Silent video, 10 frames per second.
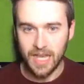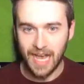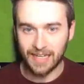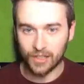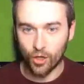
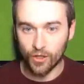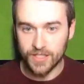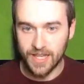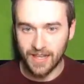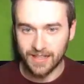And I can't
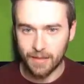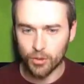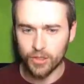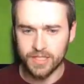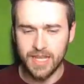say that name.
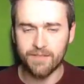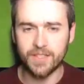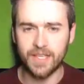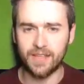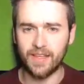
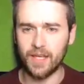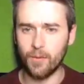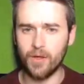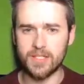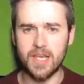Kulusevski, I think it
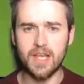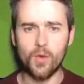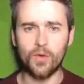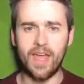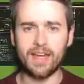was,
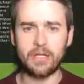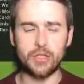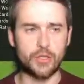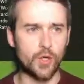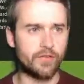with the header
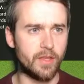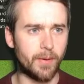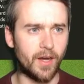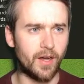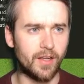just over the
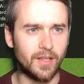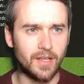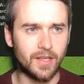bar.